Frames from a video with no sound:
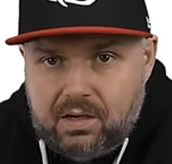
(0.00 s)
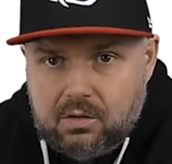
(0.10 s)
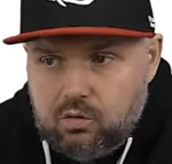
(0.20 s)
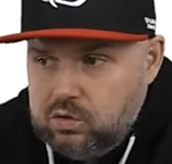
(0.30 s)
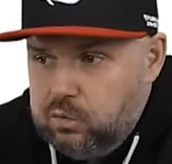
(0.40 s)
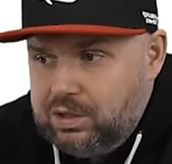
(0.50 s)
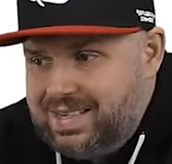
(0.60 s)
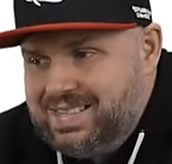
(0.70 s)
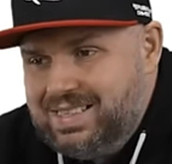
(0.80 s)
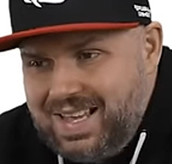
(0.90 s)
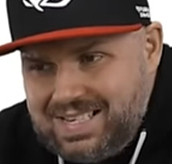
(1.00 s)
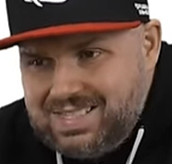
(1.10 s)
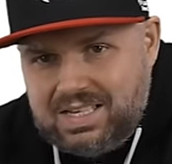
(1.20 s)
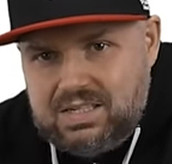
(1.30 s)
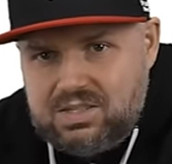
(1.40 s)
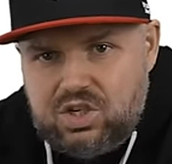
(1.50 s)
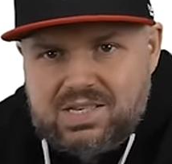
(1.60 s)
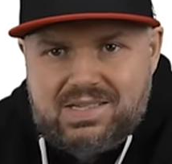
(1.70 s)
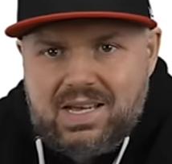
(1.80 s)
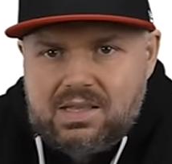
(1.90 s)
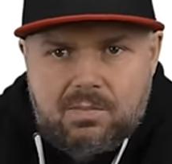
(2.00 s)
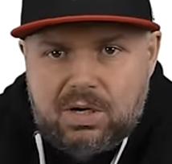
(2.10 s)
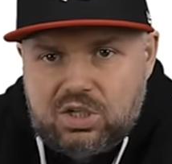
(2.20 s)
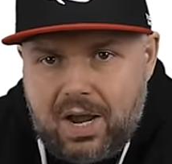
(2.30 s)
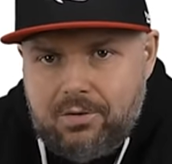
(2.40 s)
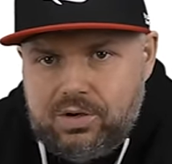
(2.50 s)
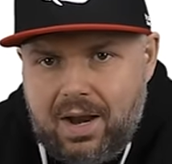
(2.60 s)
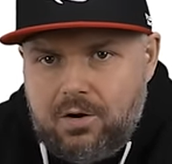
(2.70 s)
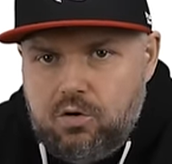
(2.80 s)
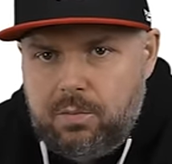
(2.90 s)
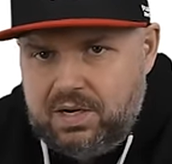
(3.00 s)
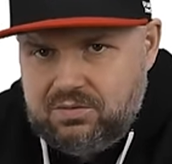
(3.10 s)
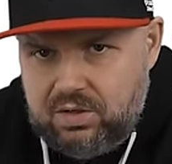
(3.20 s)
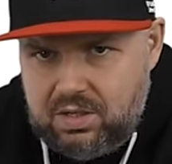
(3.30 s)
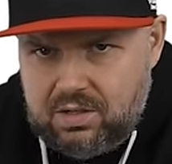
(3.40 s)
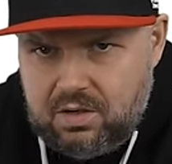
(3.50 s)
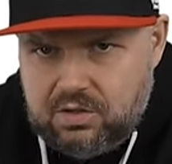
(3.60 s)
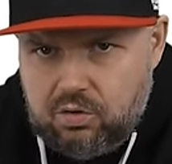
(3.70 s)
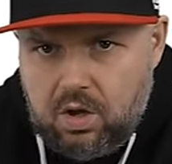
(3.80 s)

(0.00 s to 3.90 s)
These tests don't show the real performance of Intel Core Ultra processors.